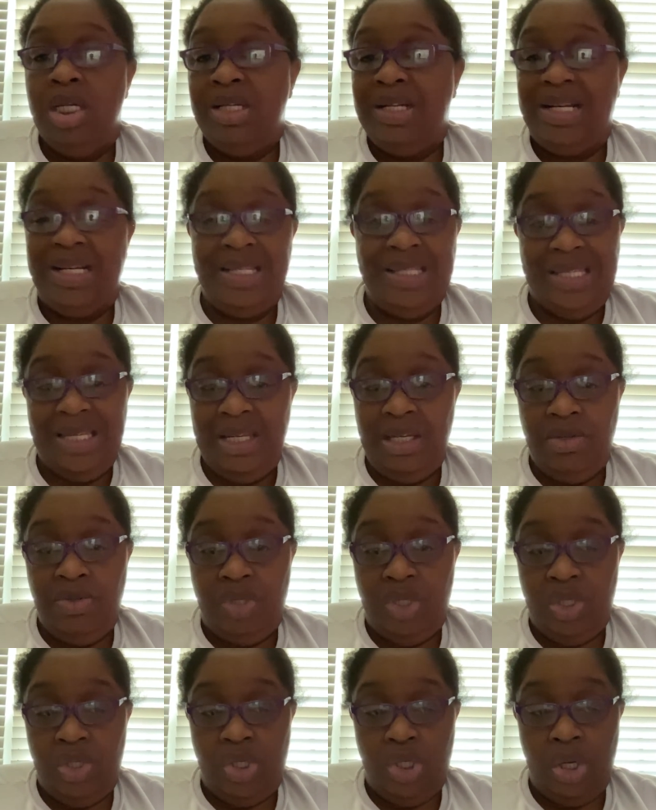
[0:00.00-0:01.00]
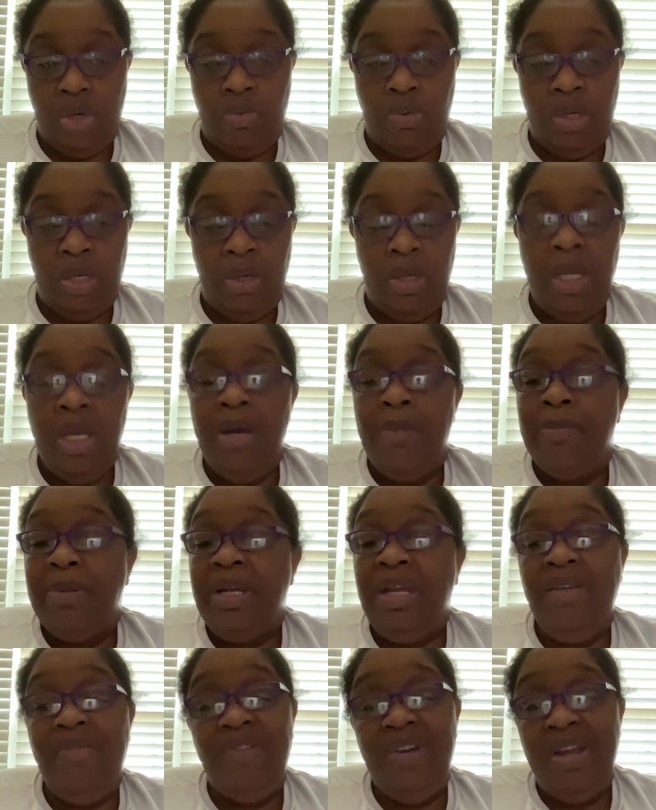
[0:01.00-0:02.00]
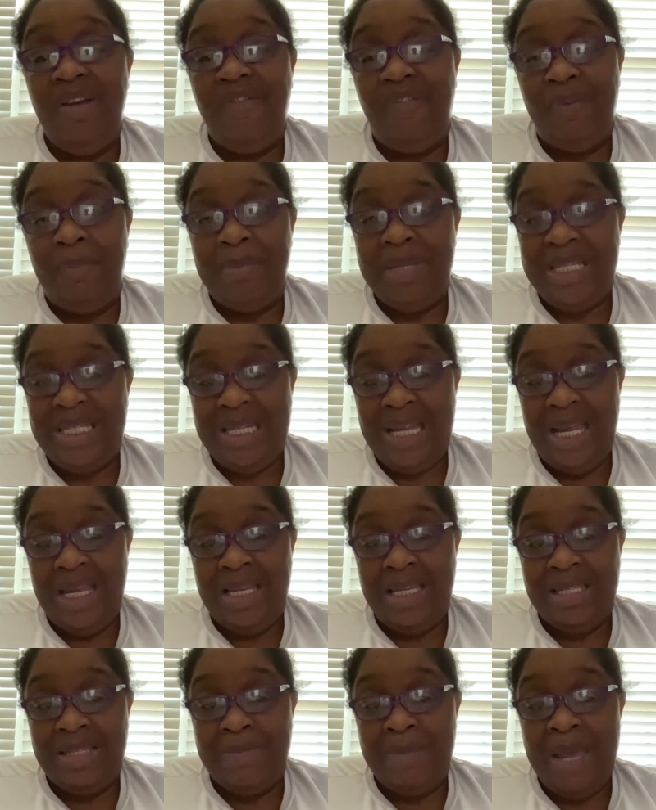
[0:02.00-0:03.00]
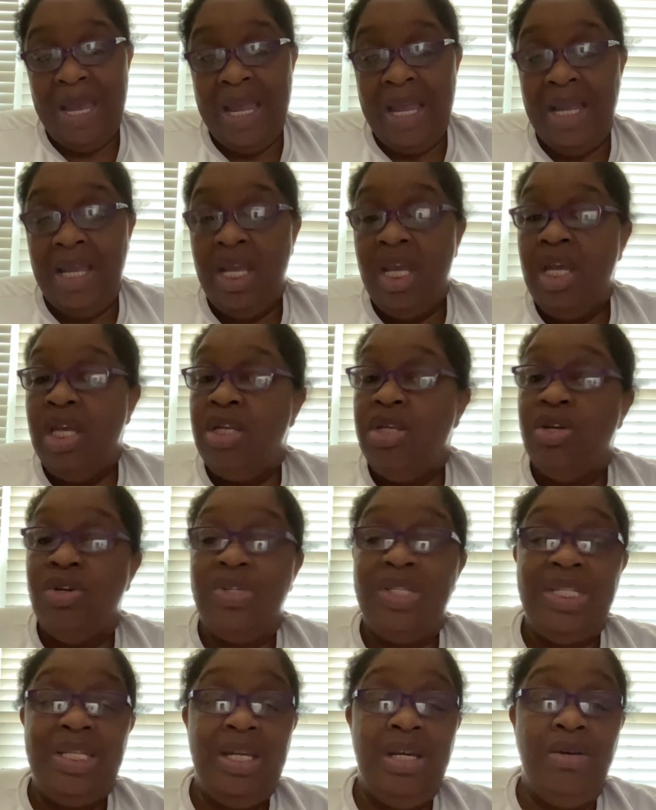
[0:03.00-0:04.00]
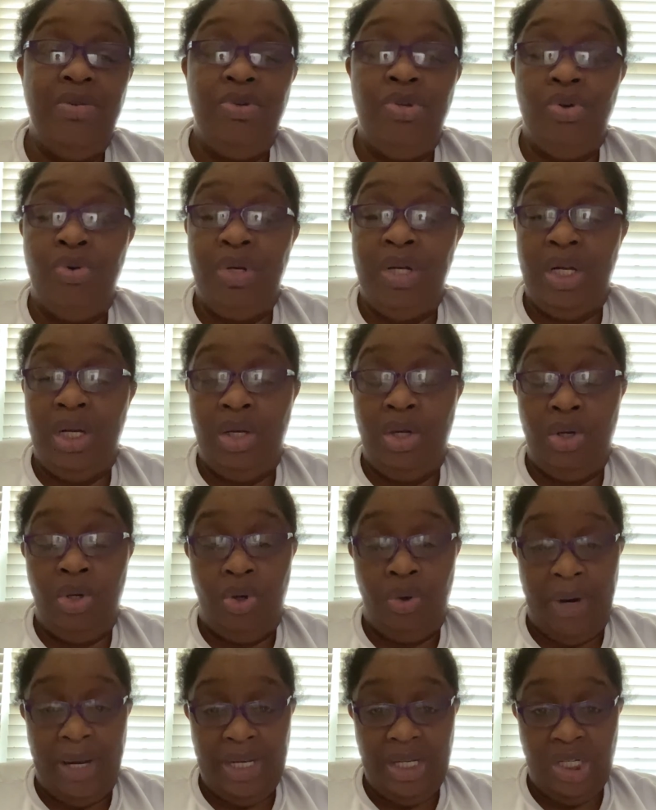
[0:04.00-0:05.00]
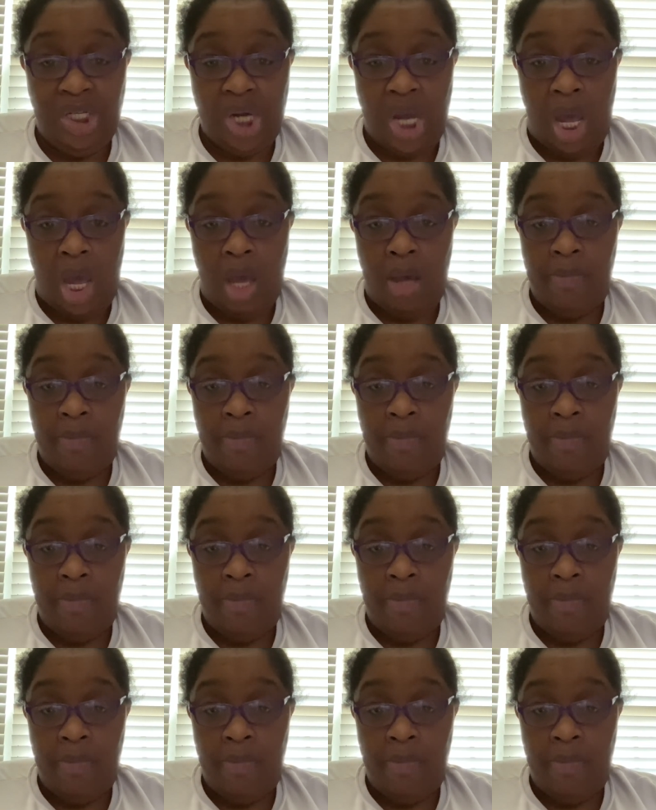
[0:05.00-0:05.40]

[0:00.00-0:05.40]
continue to show up. But even if a mistake is made, you're still doing a great job.